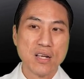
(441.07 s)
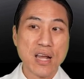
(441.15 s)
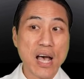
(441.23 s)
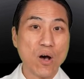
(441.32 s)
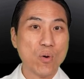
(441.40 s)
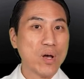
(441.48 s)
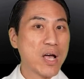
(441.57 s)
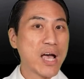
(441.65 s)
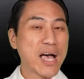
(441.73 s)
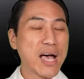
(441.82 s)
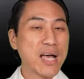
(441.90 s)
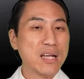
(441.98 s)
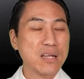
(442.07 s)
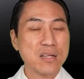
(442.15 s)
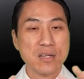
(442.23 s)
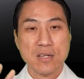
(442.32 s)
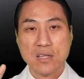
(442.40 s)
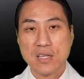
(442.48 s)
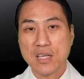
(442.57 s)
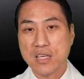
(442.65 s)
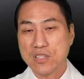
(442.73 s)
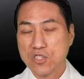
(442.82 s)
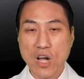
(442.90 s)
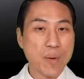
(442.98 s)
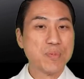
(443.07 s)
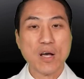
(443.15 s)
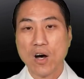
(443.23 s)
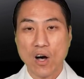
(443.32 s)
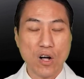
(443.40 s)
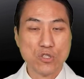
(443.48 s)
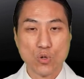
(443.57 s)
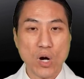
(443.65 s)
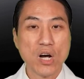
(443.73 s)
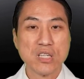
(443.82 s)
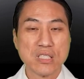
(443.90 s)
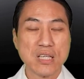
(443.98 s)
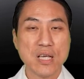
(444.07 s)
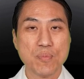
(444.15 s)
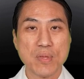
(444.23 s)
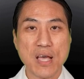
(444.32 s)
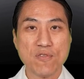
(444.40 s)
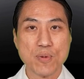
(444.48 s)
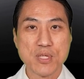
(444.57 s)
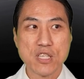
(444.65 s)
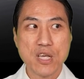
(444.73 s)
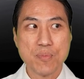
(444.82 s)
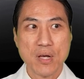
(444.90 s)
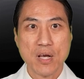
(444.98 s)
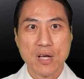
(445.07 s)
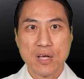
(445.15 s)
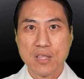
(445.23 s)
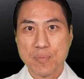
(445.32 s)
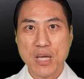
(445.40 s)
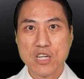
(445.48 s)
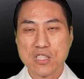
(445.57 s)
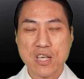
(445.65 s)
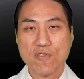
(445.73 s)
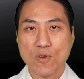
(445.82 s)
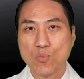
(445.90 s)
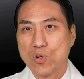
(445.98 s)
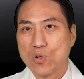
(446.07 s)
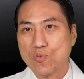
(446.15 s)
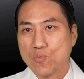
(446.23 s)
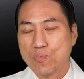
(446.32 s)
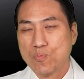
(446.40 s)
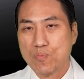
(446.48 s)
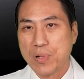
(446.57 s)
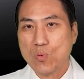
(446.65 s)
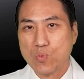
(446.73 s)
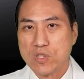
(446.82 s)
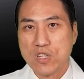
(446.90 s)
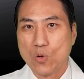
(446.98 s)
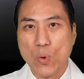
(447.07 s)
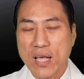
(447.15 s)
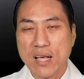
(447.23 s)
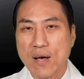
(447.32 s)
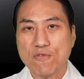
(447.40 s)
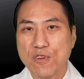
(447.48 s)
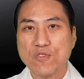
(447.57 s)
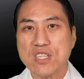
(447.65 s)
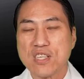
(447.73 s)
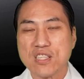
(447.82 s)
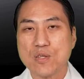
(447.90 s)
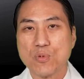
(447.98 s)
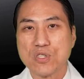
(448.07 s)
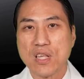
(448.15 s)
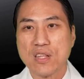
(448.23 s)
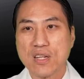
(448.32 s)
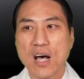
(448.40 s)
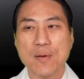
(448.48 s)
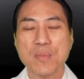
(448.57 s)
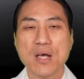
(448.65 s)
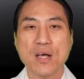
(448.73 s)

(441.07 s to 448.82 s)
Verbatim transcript: Now, had he stopped all drugs to keep the AFib asleep, the patient's AFib would have been still waking up 50, 60% of the time.